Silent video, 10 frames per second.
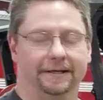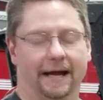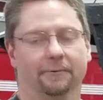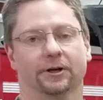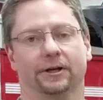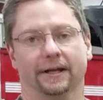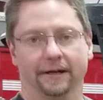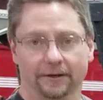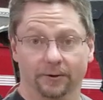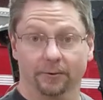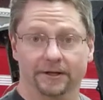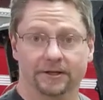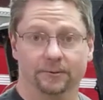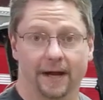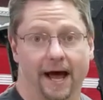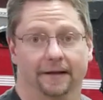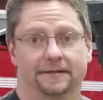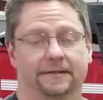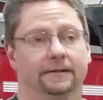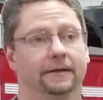Now we're going to get into the rescue
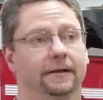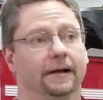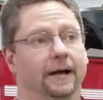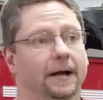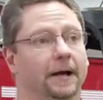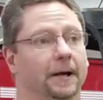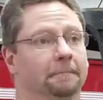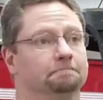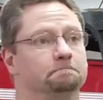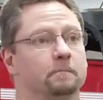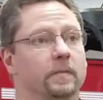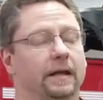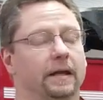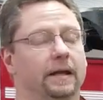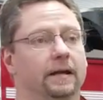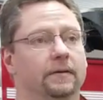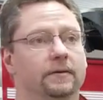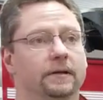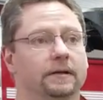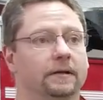knots. And
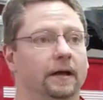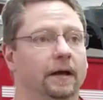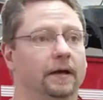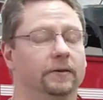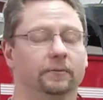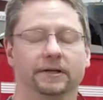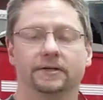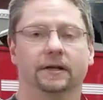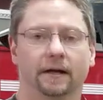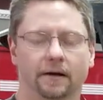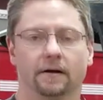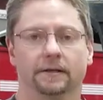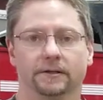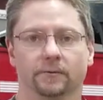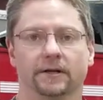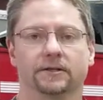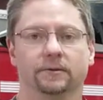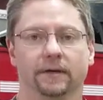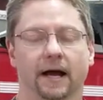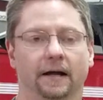the reason I call these
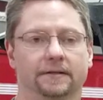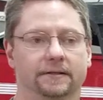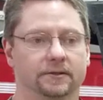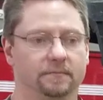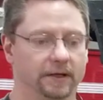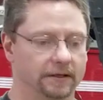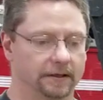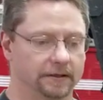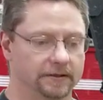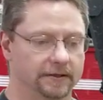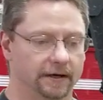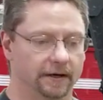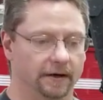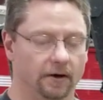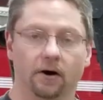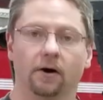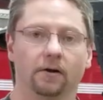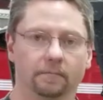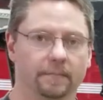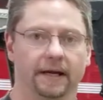rescue knots is because they're
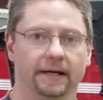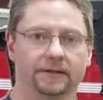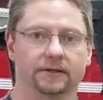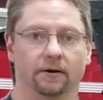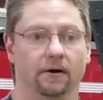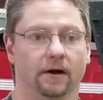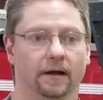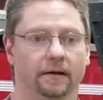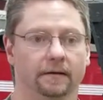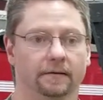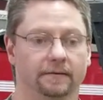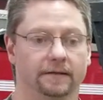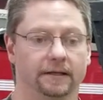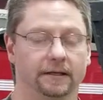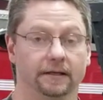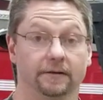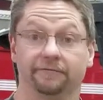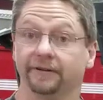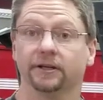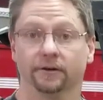all based on the
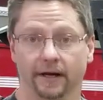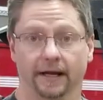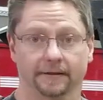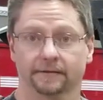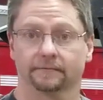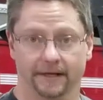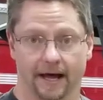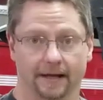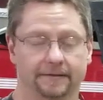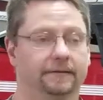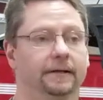figure 8 knot.